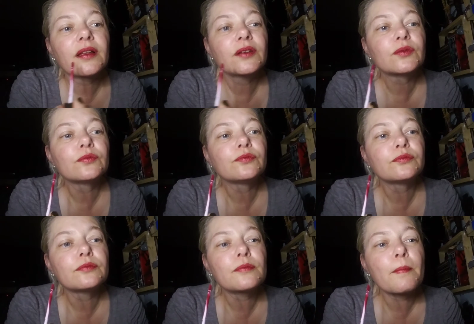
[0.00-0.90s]

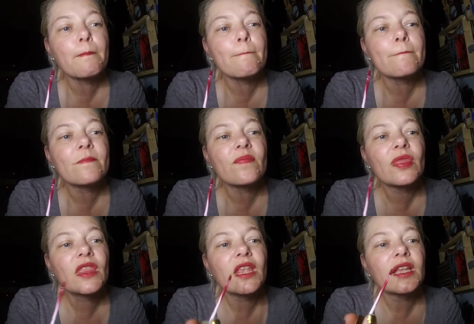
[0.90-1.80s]

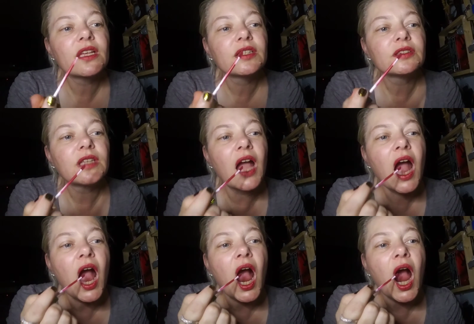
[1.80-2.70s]

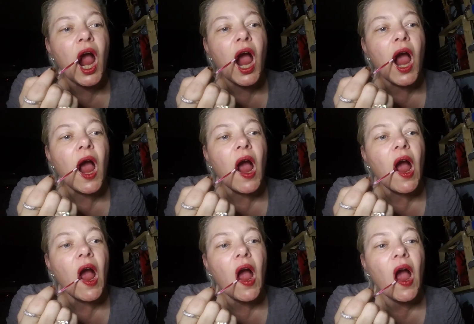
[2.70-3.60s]

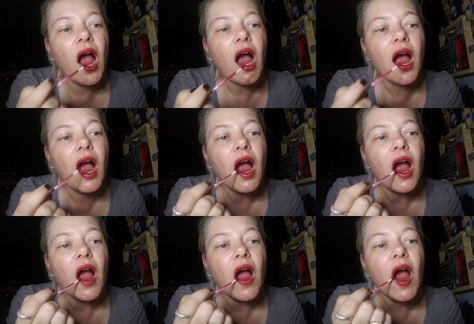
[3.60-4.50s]

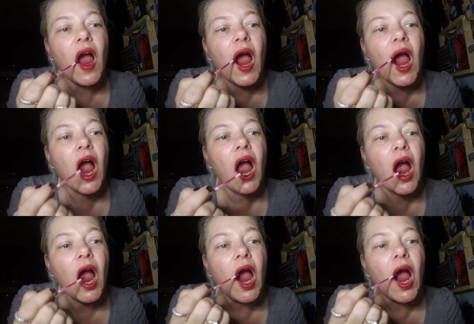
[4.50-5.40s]

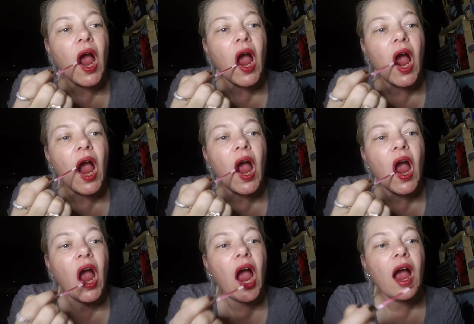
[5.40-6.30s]

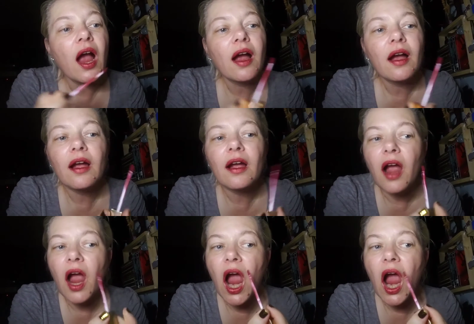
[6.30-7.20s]

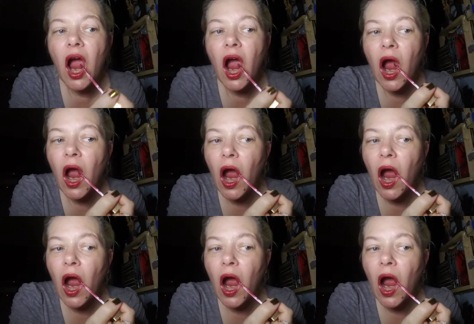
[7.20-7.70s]
[no speech]